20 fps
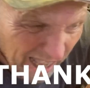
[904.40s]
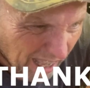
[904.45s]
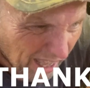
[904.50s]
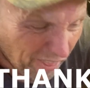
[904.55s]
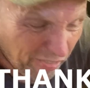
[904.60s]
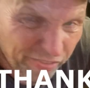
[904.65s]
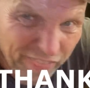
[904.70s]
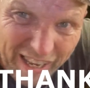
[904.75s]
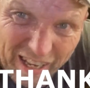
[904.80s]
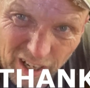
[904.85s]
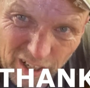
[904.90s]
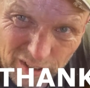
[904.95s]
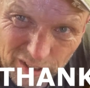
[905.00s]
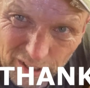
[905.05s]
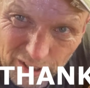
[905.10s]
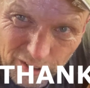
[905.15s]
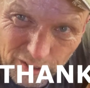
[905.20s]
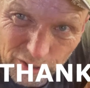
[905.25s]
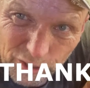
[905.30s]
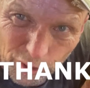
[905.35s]
a
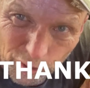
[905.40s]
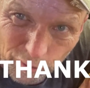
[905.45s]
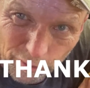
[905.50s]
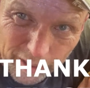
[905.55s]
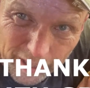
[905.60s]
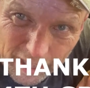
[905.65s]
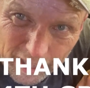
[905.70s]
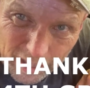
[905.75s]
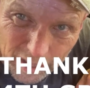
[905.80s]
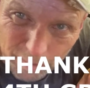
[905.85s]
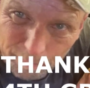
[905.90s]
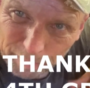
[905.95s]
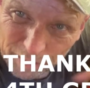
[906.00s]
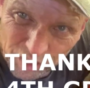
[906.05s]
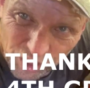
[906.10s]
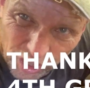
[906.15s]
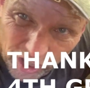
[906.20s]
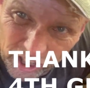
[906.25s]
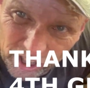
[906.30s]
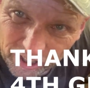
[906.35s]
thousand degrees
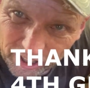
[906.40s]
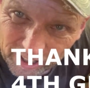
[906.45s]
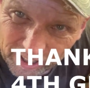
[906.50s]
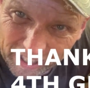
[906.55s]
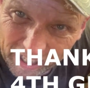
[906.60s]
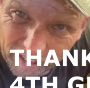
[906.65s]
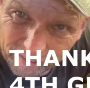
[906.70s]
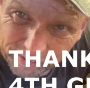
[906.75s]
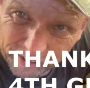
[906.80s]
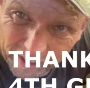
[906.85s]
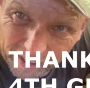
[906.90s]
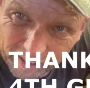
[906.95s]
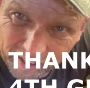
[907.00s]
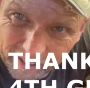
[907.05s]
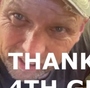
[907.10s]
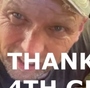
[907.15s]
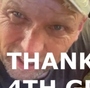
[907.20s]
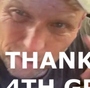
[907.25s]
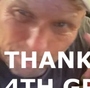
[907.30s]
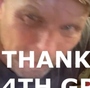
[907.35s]
bejesus out there.
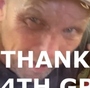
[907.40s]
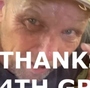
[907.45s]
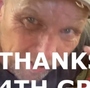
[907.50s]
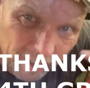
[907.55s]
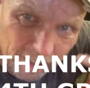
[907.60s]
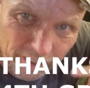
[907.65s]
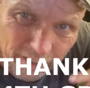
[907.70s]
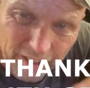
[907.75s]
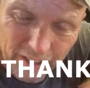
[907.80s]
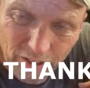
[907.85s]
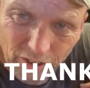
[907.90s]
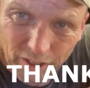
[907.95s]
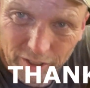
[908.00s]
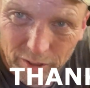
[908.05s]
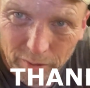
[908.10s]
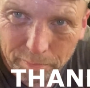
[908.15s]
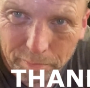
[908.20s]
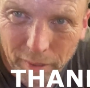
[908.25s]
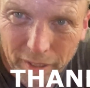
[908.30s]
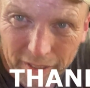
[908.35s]
It's better than sitting on
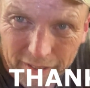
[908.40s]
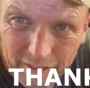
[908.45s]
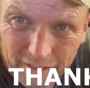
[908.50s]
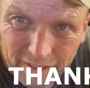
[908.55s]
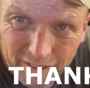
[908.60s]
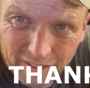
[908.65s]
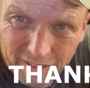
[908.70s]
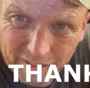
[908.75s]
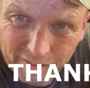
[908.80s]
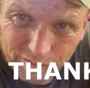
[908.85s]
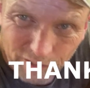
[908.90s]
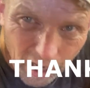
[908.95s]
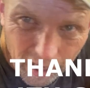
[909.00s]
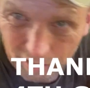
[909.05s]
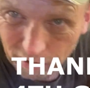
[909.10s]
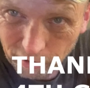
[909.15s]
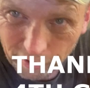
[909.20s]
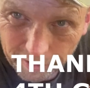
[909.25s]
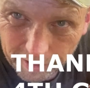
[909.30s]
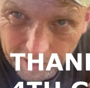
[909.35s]
your butt,
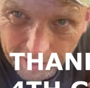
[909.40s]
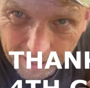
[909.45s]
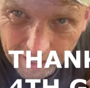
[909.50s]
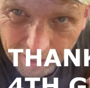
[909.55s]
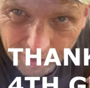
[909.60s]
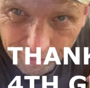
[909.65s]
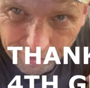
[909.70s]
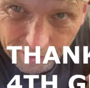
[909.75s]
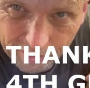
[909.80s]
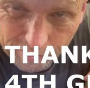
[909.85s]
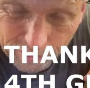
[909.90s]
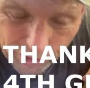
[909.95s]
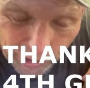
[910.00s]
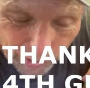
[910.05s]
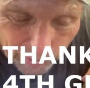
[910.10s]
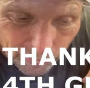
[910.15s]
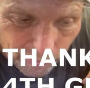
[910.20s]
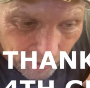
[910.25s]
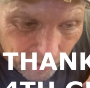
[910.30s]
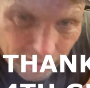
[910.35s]
not learning anything
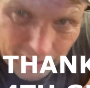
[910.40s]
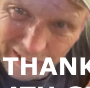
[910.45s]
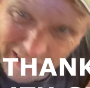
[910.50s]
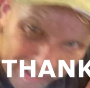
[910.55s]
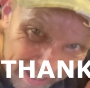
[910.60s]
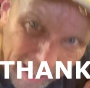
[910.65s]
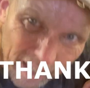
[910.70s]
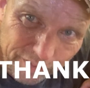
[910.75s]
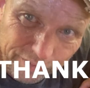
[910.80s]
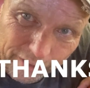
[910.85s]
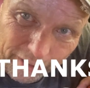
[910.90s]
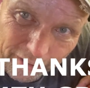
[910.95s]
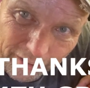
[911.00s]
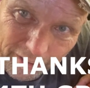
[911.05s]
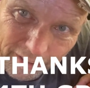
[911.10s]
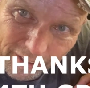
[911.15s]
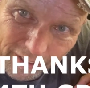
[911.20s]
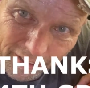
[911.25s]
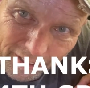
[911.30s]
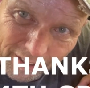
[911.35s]
new. Get out there.
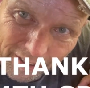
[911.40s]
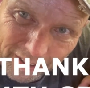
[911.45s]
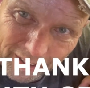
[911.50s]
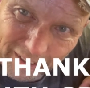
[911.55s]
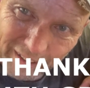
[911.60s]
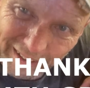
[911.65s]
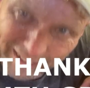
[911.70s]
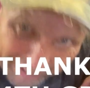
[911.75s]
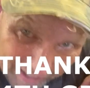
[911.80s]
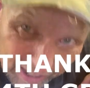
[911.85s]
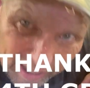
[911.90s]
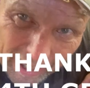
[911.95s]
Get